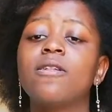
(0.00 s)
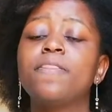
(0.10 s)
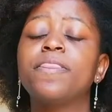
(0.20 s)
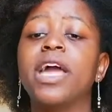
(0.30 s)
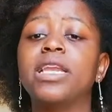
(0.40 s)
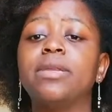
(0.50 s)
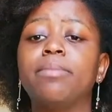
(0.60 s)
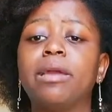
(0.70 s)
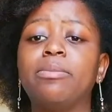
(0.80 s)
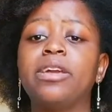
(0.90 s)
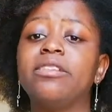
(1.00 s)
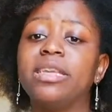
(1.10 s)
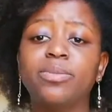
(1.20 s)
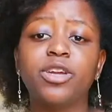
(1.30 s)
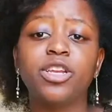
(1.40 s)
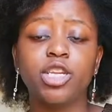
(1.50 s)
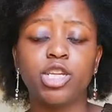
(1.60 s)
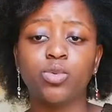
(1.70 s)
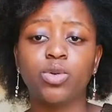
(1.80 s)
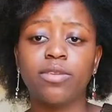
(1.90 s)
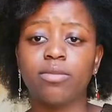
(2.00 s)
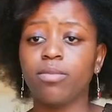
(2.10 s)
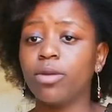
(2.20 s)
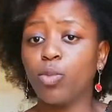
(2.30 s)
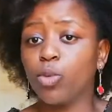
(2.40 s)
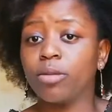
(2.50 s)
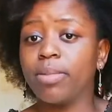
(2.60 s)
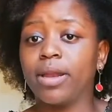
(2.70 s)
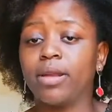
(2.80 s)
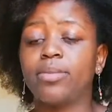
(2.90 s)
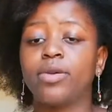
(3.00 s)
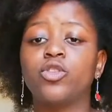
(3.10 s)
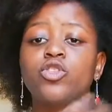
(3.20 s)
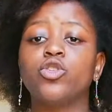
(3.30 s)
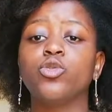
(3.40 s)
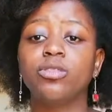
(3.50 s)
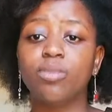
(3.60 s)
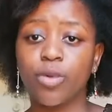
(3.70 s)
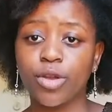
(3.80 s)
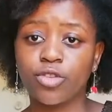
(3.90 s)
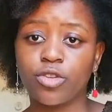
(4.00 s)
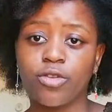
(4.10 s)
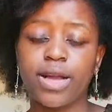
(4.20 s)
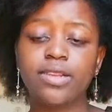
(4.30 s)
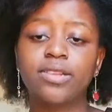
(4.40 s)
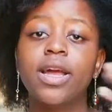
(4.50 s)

and maybe a deep conditioner would even work better because, you know, it's moisturized.